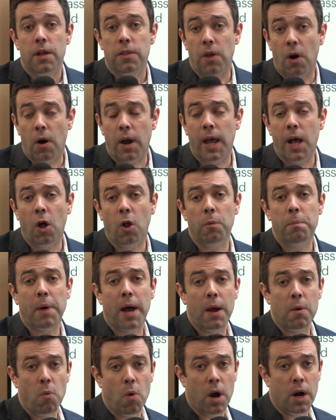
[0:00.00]
They're held
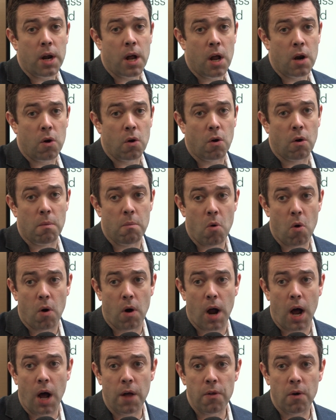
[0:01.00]
by 100 or
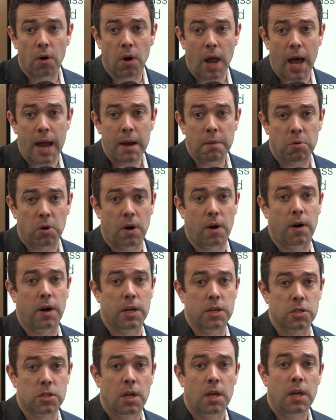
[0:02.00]
more other
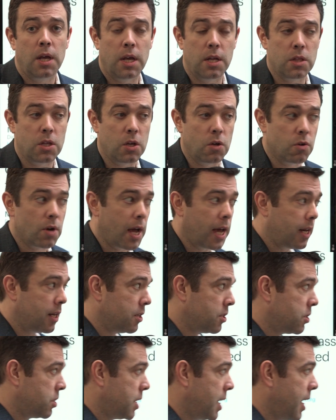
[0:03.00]
libraries in the
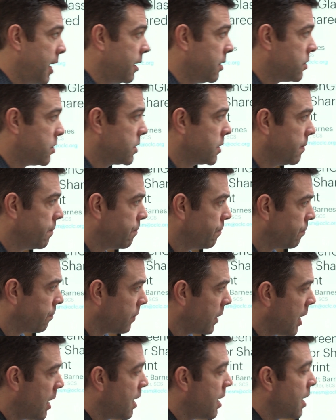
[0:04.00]
United States.
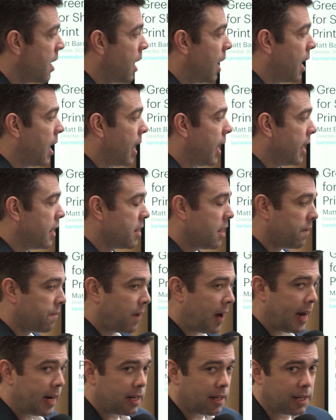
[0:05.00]
And then
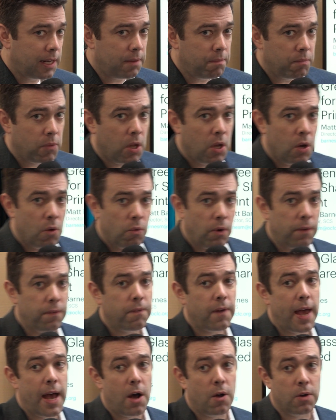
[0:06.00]
finally, we
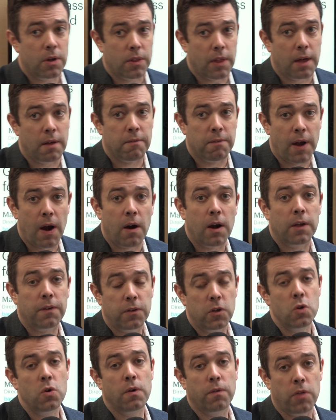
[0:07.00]
found that very
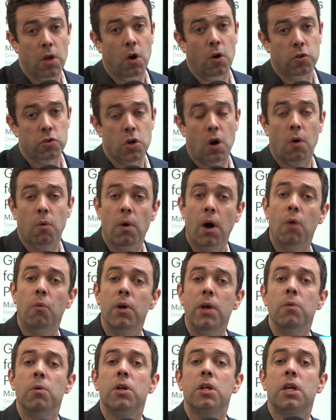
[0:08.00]
few of those are what
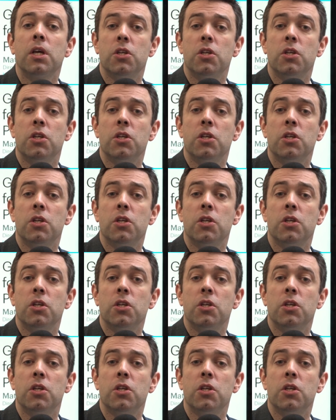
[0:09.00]
we would